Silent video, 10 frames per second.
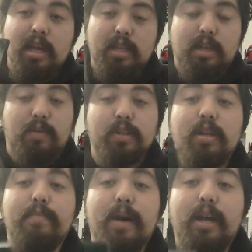because I was
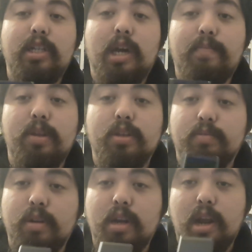gonna buy a Japanese
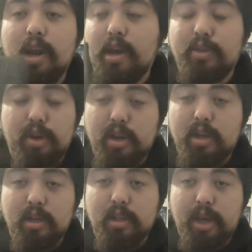one, and I thought I
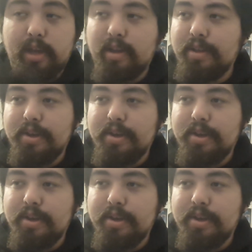can like